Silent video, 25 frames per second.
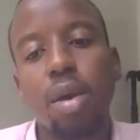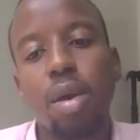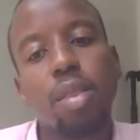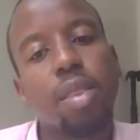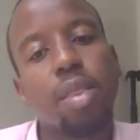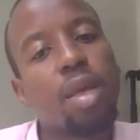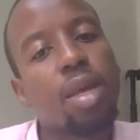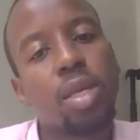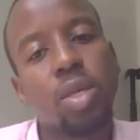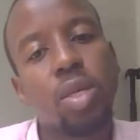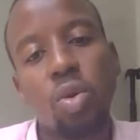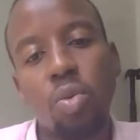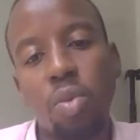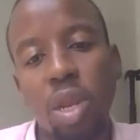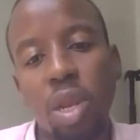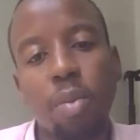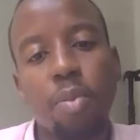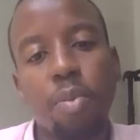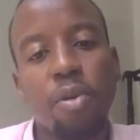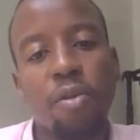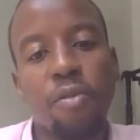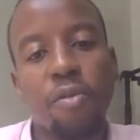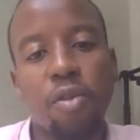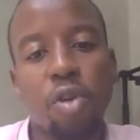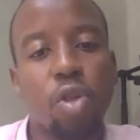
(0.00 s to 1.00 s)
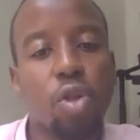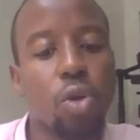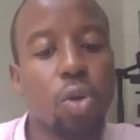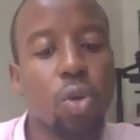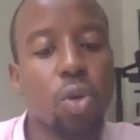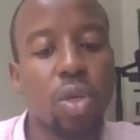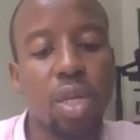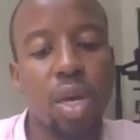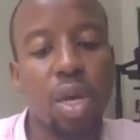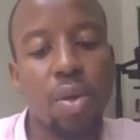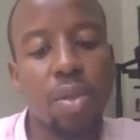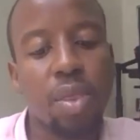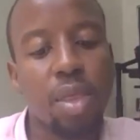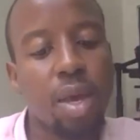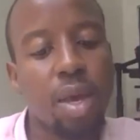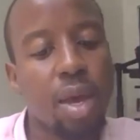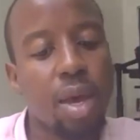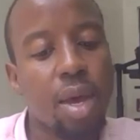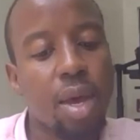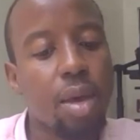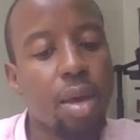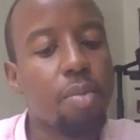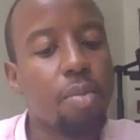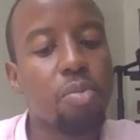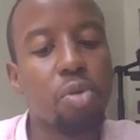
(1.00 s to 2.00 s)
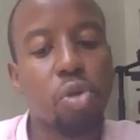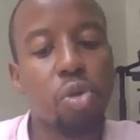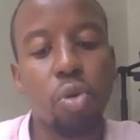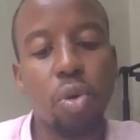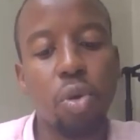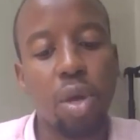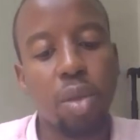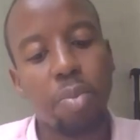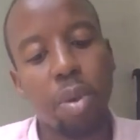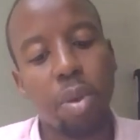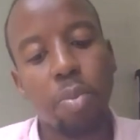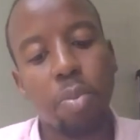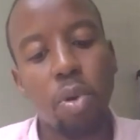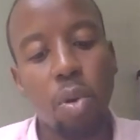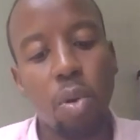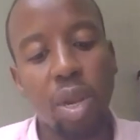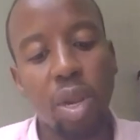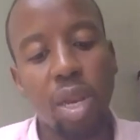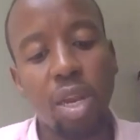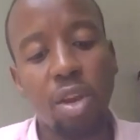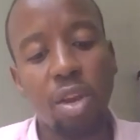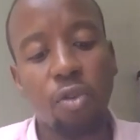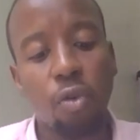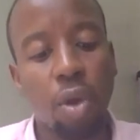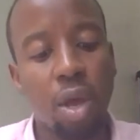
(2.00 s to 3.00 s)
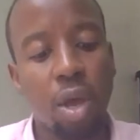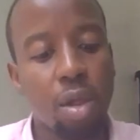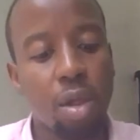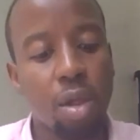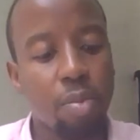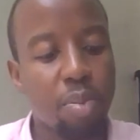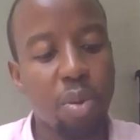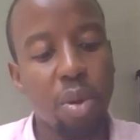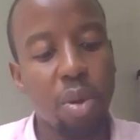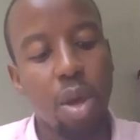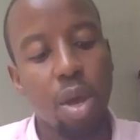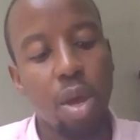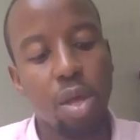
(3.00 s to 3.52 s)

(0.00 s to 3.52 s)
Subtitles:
there's so many professionals out there. I'm sure people are willing to help.